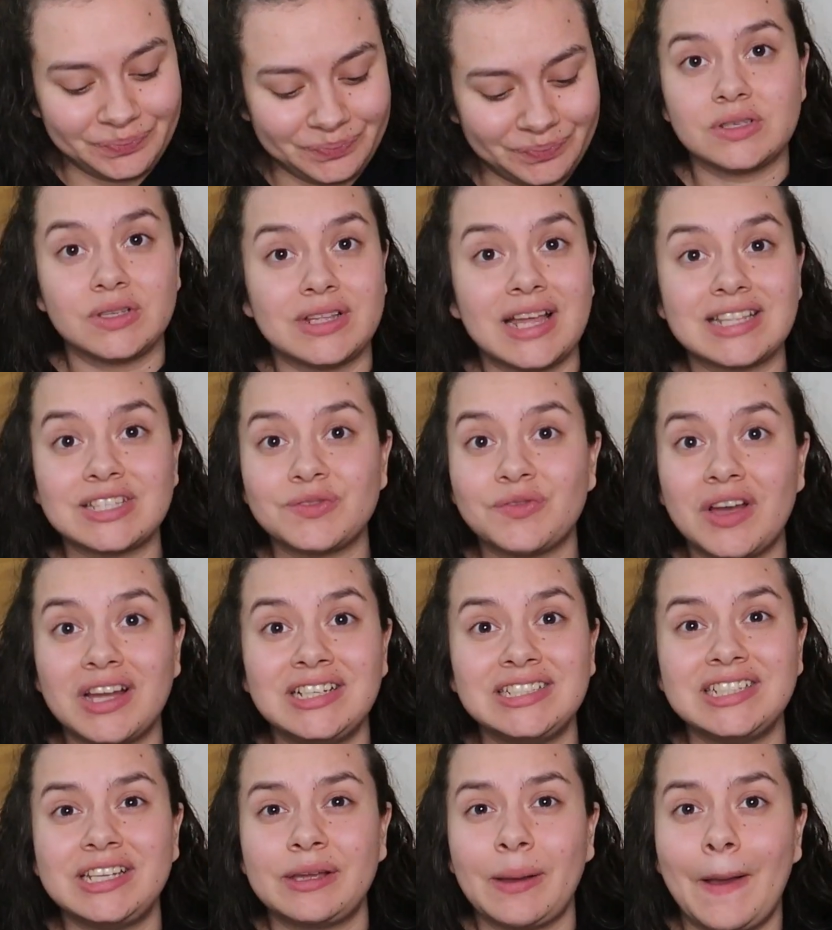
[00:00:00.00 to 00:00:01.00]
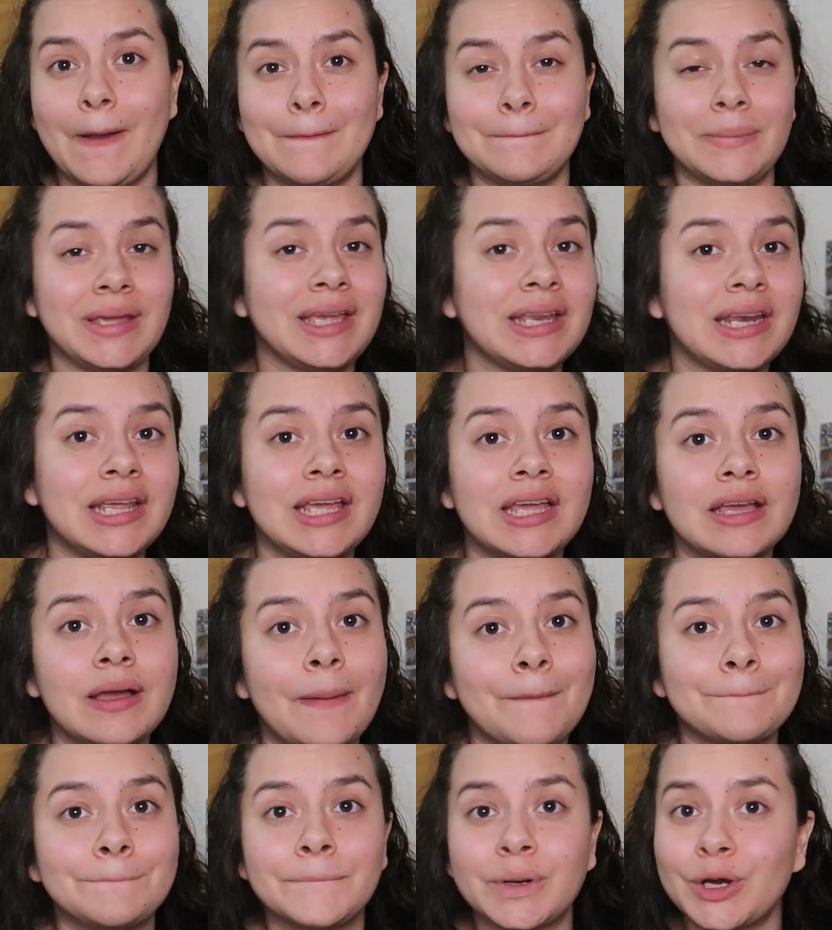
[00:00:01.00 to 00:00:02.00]
So that's finding a
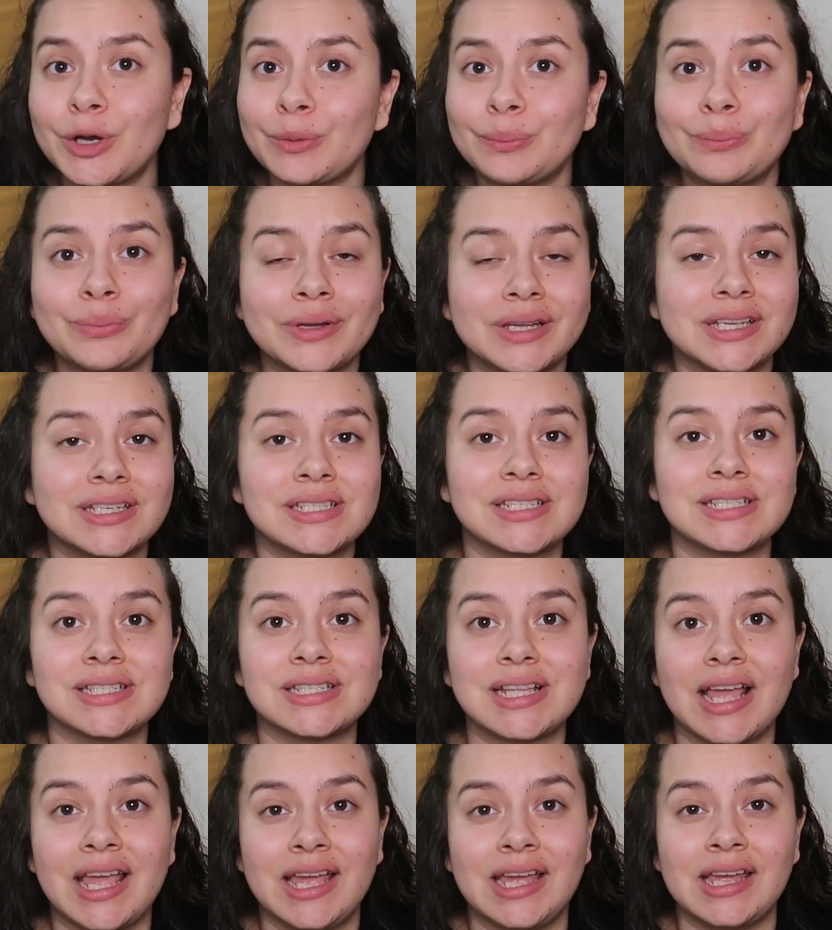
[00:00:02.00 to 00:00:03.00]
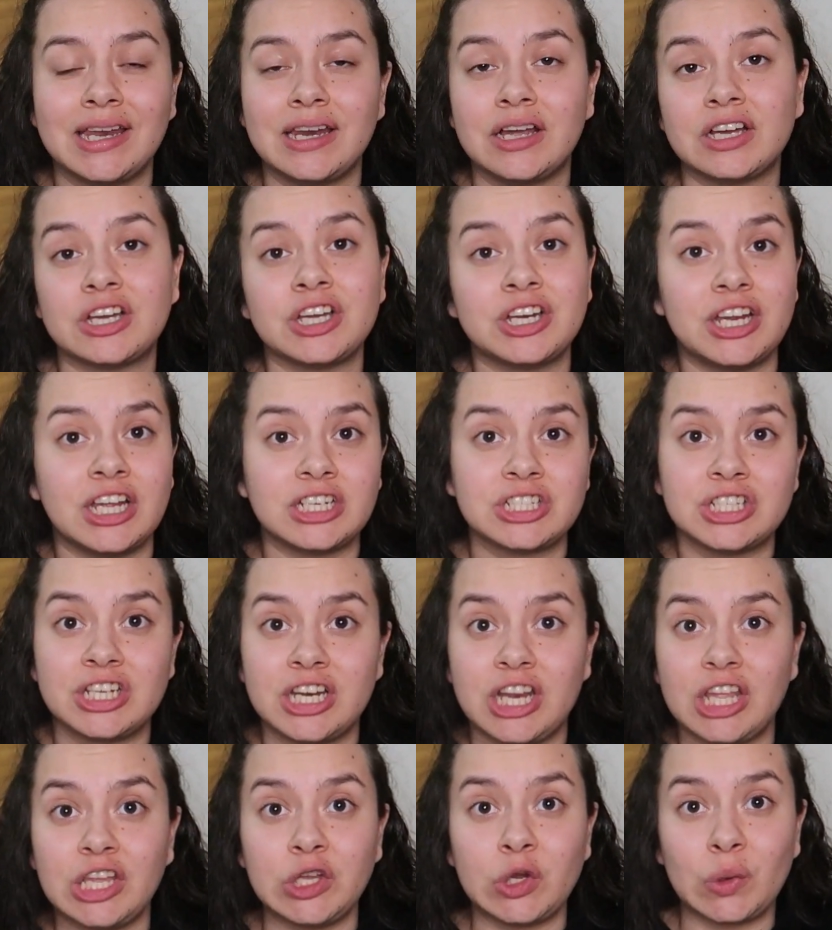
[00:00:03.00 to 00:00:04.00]
meaning, purpose, and a
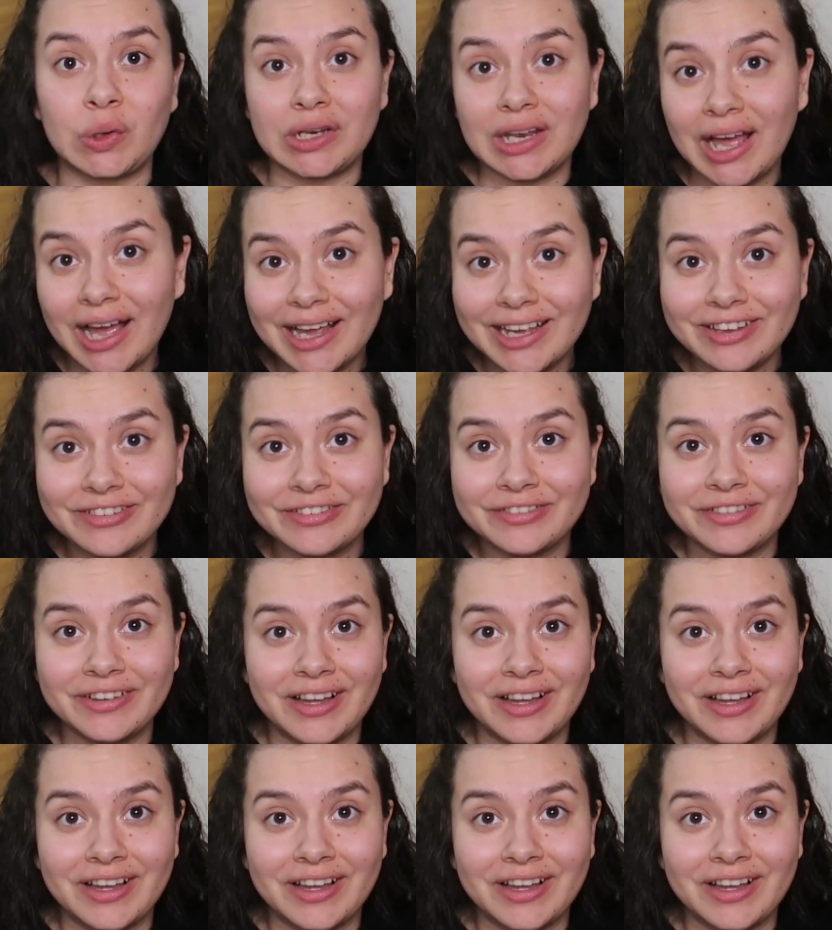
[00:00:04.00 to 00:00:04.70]
connection in your life.